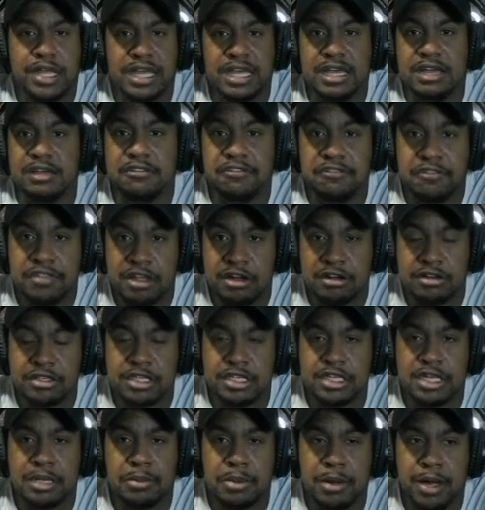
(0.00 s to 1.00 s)
if there's
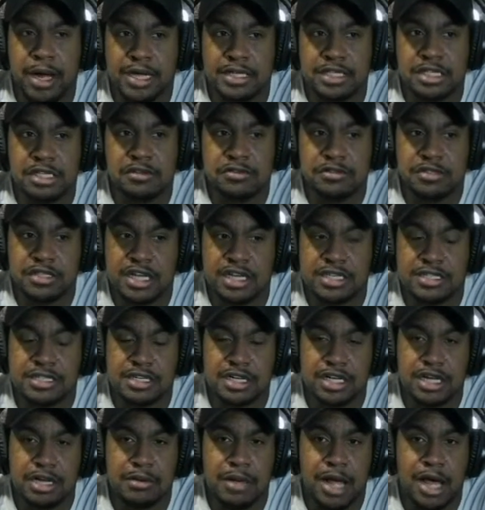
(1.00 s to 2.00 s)
any positive tests
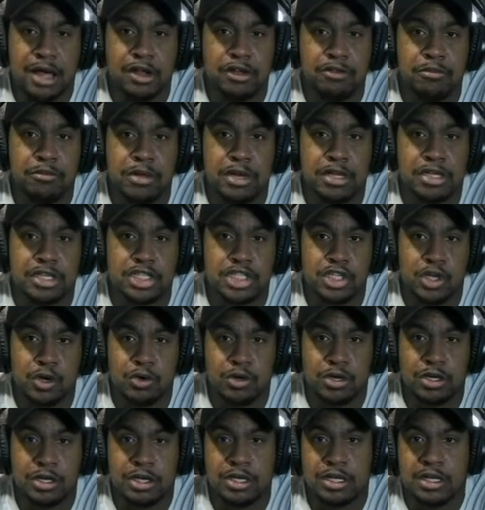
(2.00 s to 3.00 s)
that come out of
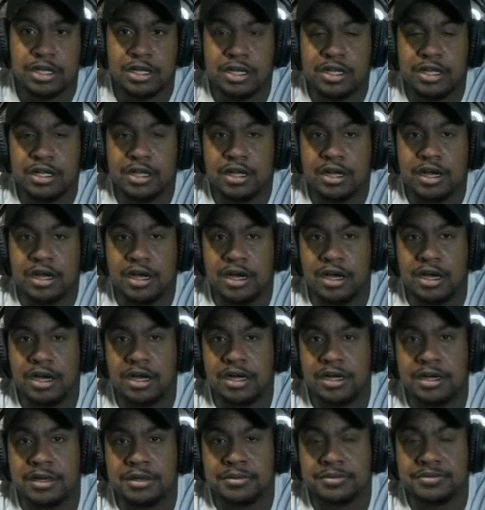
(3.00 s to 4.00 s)
Minnesota,
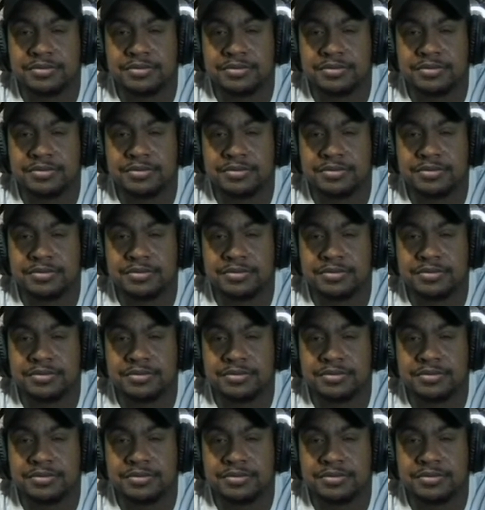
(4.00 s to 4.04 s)
uh,